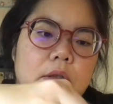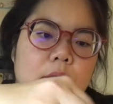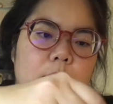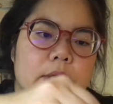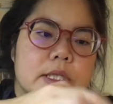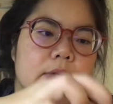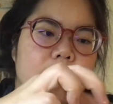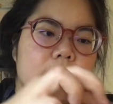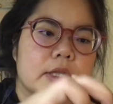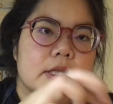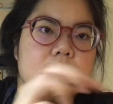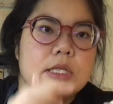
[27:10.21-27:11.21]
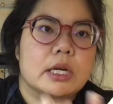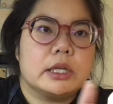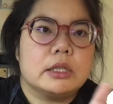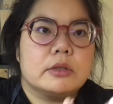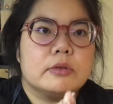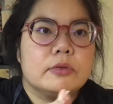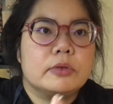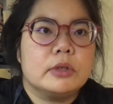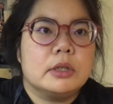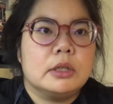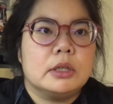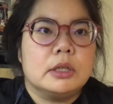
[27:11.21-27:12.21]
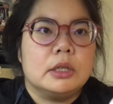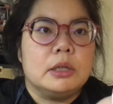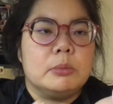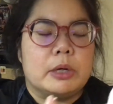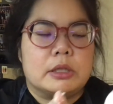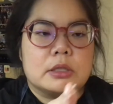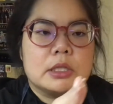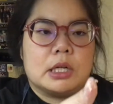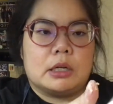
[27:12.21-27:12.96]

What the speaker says: once everything's kind of bundled